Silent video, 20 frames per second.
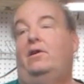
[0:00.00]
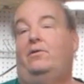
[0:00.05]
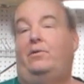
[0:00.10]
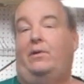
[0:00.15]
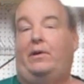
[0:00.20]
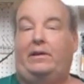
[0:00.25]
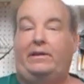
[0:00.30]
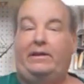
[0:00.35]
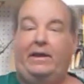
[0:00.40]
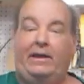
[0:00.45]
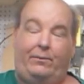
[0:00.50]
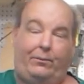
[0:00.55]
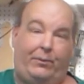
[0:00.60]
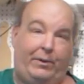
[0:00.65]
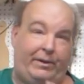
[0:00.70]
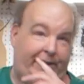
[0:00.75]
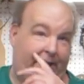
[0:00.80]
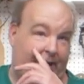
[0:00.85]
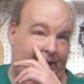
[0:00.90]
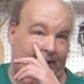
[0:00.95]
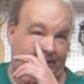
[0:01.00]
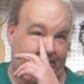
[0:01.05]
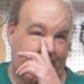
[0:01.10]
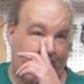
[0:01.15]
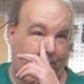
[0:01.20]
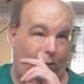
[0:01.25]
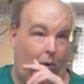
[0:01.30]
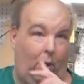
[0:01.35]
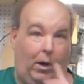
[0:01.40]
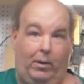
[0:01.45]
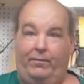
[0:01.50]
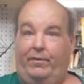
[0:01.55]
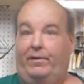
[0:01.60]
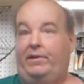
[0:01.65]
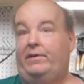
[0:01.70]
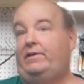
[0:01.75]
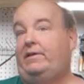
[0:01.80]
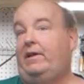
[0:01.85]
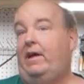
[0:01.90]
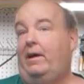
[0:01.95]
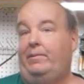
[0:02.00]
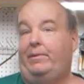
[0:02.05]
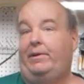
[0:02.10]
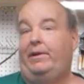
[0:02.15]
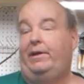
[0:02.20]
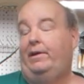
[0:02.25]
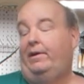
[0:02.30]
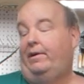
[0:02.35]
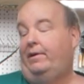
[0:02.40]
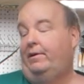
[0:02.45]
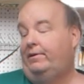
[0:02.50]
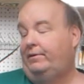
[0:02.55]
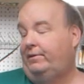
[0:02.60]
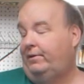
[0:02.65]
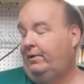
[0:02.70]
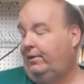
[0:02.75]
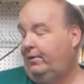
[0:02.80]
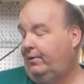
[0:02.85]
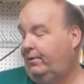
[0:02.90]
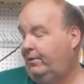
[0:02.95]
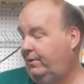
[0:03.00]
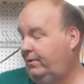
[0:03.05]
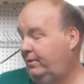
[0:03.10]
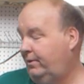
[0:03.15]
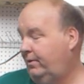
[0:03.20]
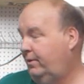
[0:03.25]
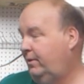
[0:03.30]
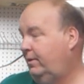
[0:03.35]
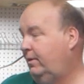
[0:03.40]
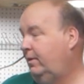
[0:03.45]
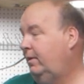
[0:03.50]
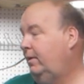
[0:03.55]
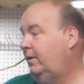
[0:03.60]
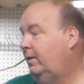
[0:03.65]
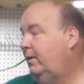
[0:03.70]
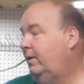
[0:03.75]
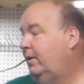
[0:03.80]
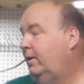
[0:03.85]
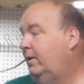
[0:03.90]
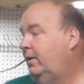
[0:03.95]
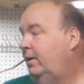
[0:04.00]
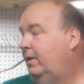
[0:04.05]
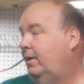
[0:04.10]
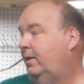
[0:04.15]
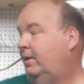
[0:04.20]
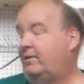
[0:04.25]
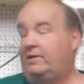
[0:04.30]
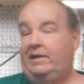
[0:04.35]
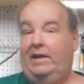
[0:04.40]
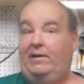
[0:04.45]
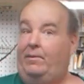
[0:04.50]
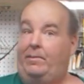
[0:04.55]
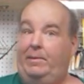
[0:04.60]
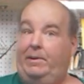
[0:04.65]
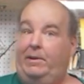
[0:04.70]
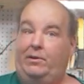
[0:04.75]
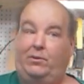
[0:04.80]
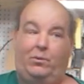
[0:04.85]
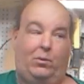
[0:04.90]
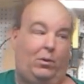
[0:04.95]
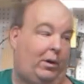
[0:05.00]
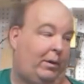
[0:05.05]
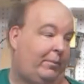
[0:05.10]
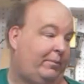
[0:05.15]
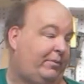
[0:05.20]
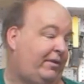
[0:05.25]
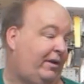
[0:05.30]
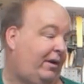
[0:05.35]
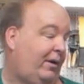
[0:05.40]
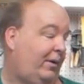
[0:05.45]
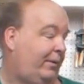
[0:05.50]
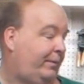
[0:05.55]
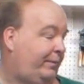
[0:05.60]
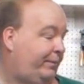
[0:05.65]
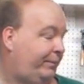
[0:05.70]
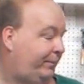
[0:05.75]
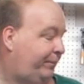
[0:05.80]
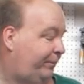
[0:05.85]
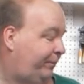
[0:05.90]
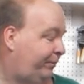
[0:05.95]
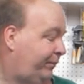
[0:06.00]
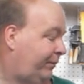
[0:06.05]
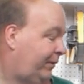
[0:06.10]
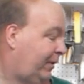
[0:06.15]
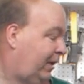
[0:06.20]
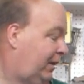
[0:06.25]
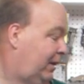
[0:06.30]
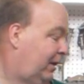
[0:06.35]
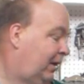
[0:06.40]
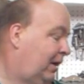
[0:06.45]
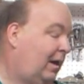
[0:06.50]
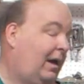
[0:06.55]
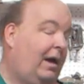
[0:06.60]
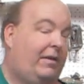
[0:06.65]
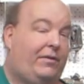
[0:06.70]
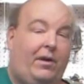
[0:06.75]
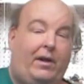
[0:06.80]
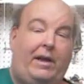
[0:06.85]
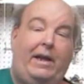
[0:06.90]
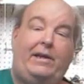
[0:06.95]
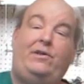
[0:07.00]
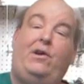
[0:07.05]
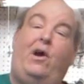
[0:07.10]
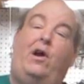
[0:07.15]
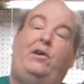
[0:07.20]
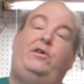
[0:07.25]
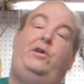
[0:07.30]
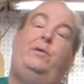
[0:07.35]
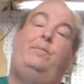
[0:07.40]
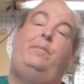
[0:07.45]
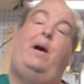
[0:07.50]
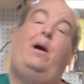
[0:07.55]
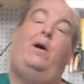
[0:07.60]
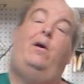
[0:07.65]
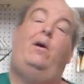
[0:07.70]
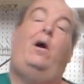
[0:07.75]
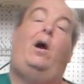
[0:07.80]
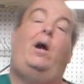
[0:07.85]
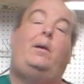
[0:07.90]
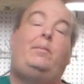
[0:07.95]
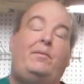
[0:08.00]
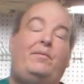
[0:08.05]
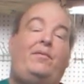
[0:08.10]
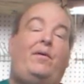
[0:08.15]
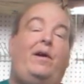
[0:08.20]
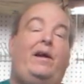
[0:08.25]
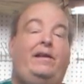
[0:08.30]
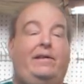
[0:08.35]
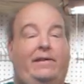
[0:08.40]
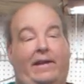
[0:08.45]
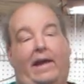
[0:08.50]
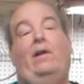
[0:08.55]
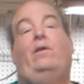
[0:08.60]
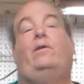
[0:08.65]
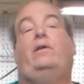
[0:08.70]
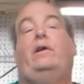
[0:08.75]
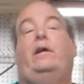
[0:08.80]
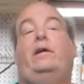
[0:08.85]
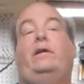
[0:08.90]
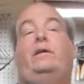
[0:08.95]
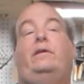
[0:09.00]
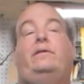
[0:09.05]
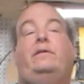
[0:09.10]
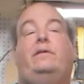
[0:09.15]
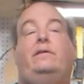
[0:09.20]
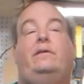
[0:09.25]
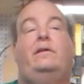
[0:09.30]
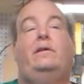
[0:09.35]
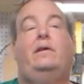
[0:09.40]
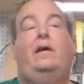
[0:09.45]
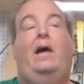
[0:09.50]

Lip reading: It's ridiculously warm for this time of year, so it's never been this warm. So, thought I'd talk to you about Harbor Freight nail guns.